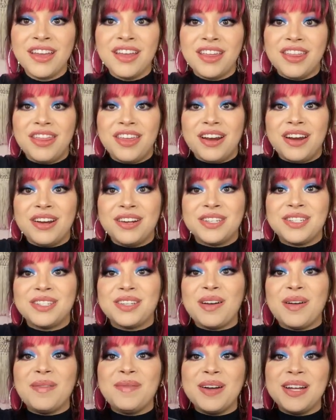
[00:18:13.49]
there's
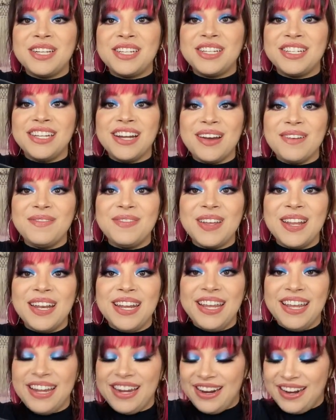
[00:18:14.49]
so much stuff
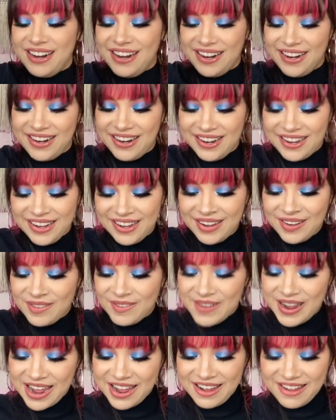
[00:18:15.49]
in here.
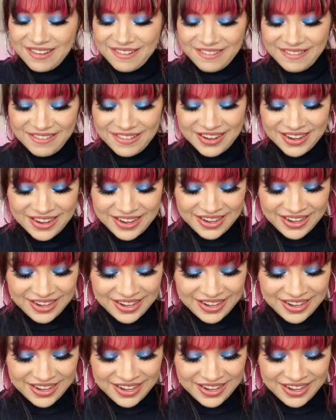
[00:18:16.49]
Wow.